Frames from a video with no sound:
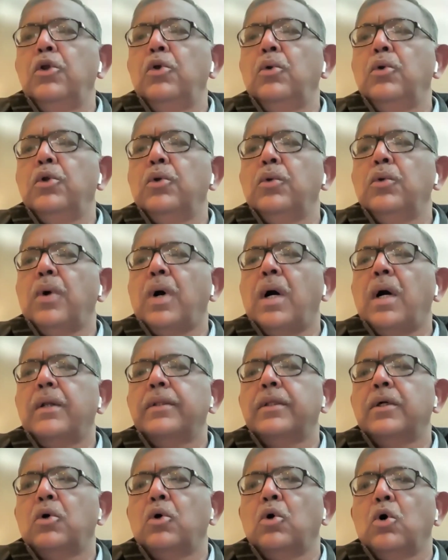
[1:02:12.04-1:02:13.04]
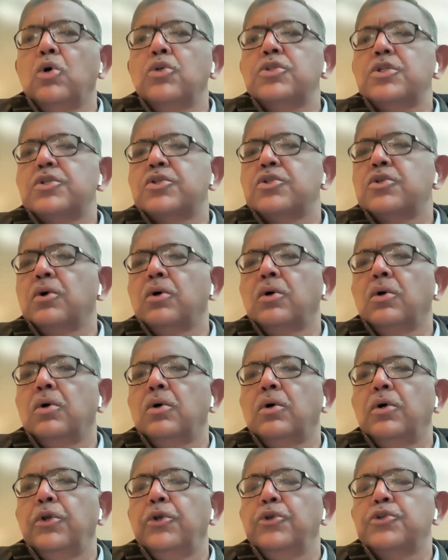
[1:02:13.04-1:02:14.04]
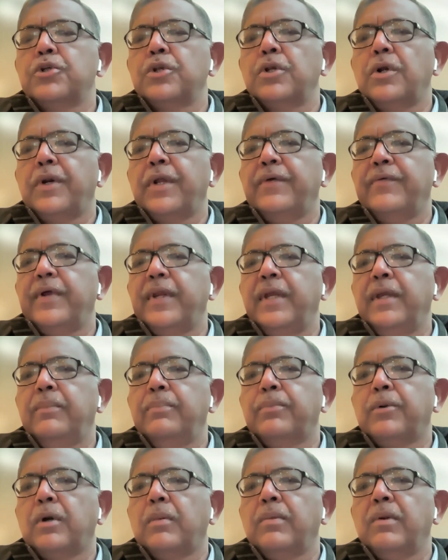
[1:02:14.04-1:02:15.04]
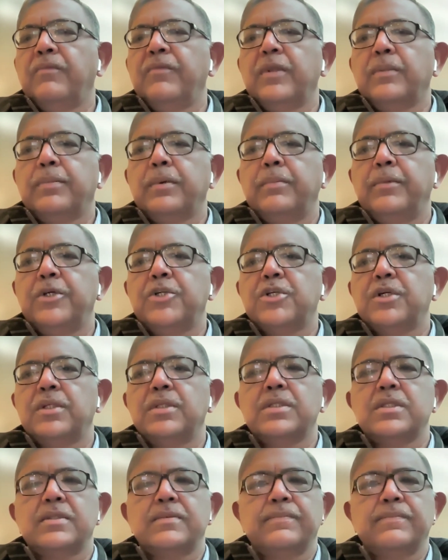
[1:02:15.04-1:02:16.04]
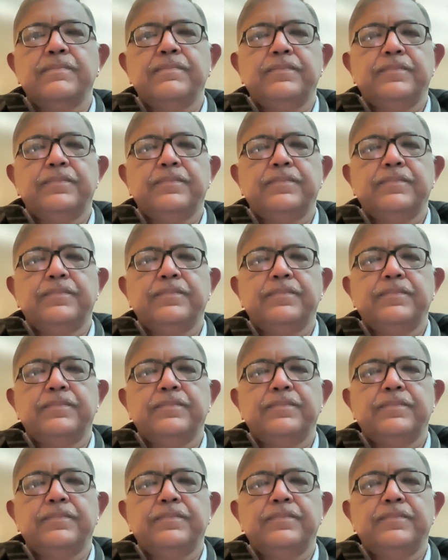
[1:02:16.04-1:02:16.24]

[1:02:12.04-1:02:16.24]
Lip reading: you are the host, so you should not have any problem with permissions.